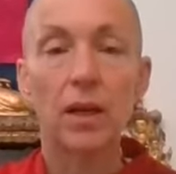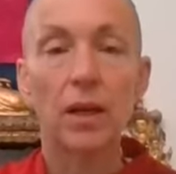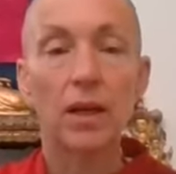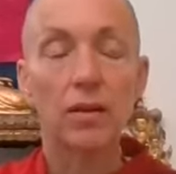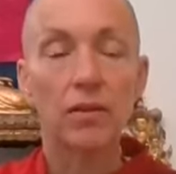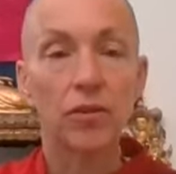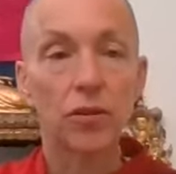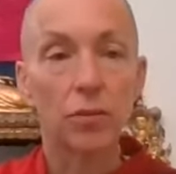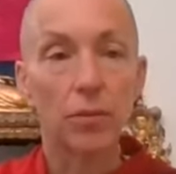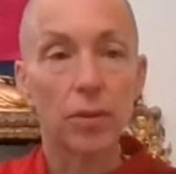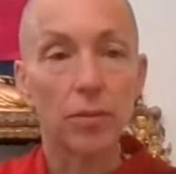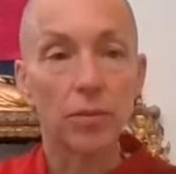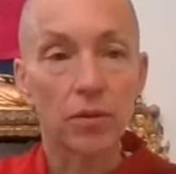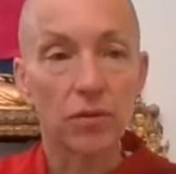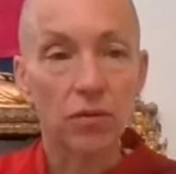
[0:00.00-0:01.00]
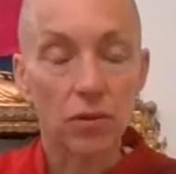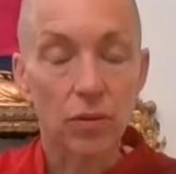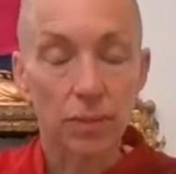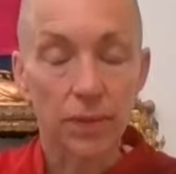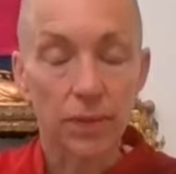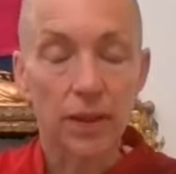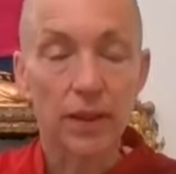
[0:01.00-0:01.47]
If you remember
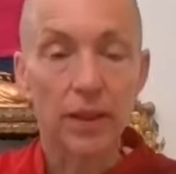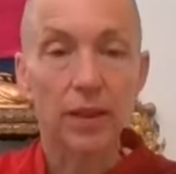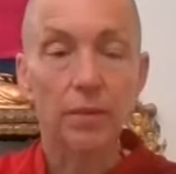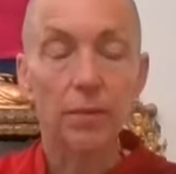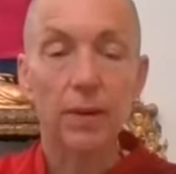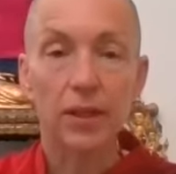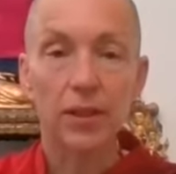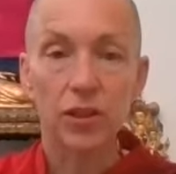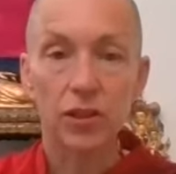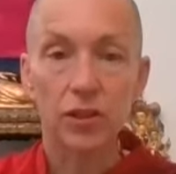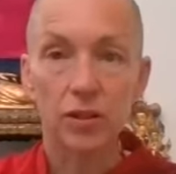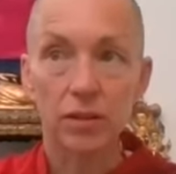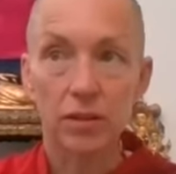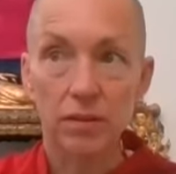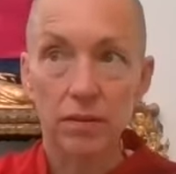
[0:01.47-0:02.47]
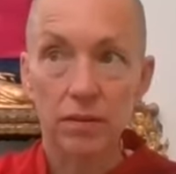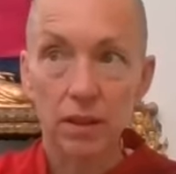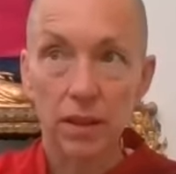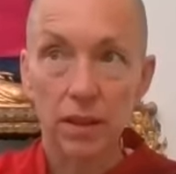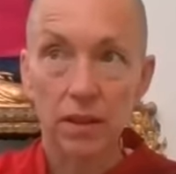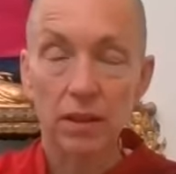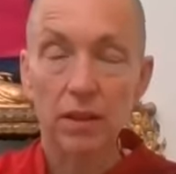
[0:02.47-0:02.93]
from the compassion
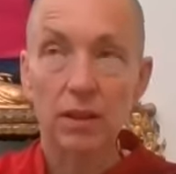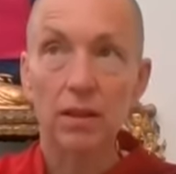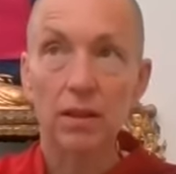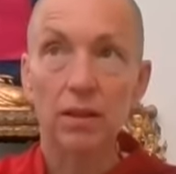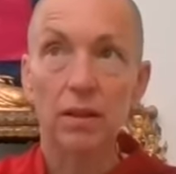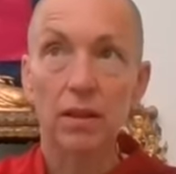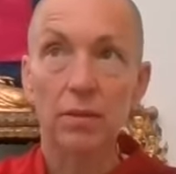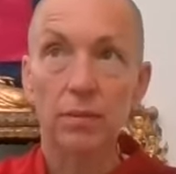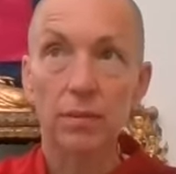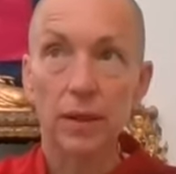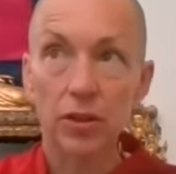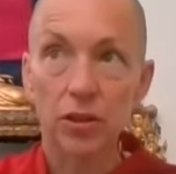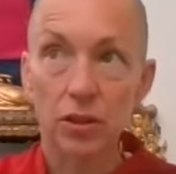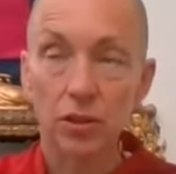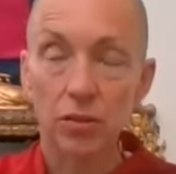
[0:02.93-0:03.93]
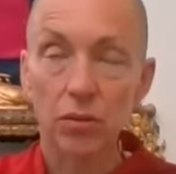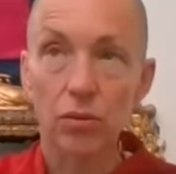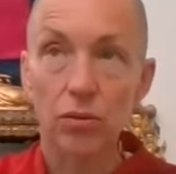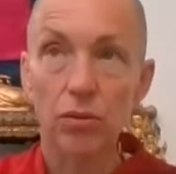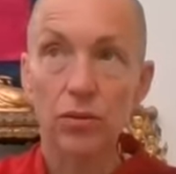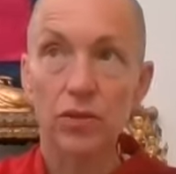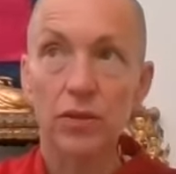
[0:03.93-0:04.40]

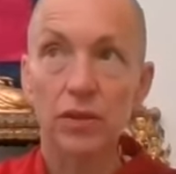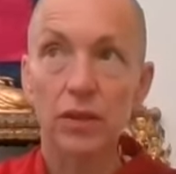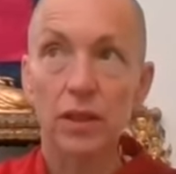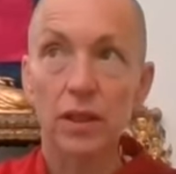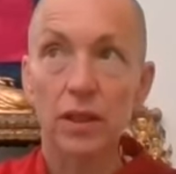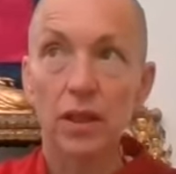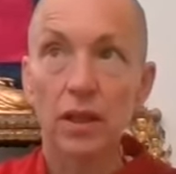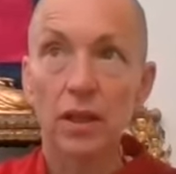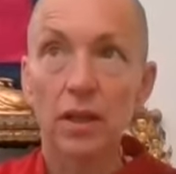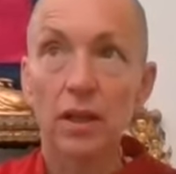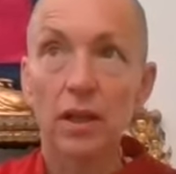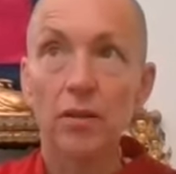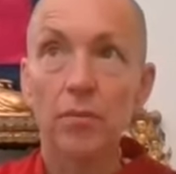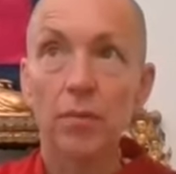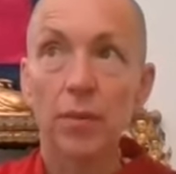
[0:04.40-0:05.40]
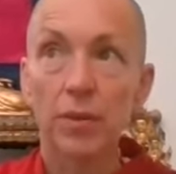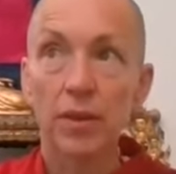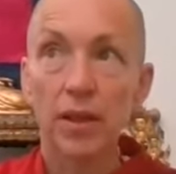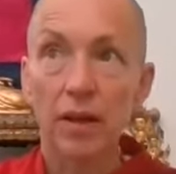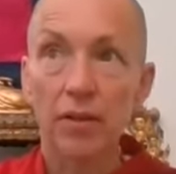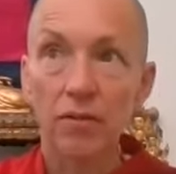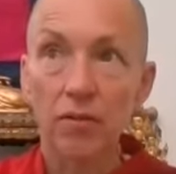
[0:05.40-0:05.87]
course, remember
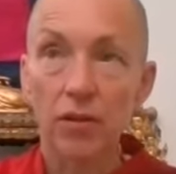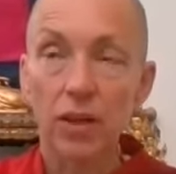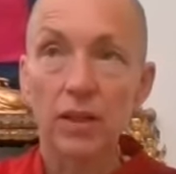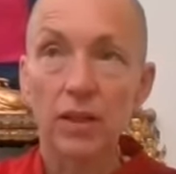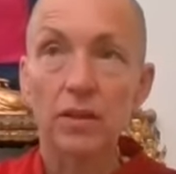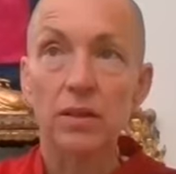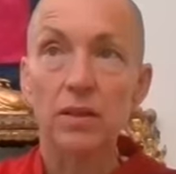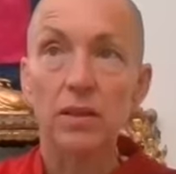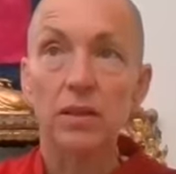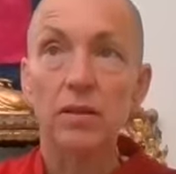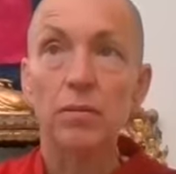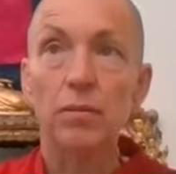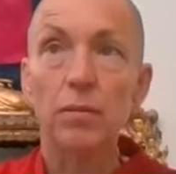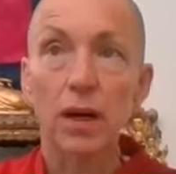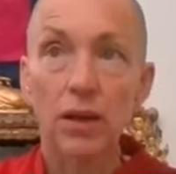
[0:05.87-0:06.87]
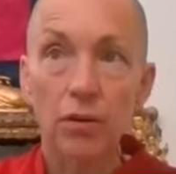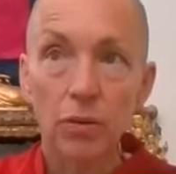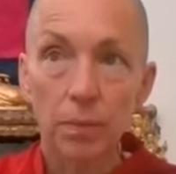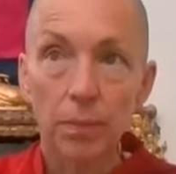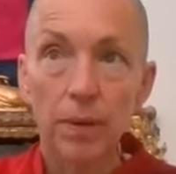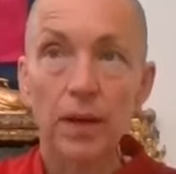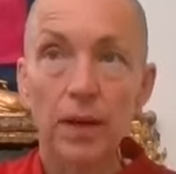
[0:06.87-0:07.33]
that phrase,
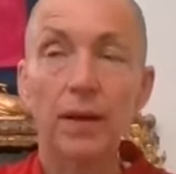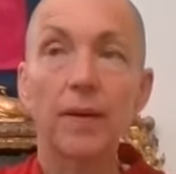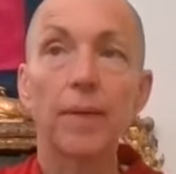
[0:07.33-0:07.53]
malupa.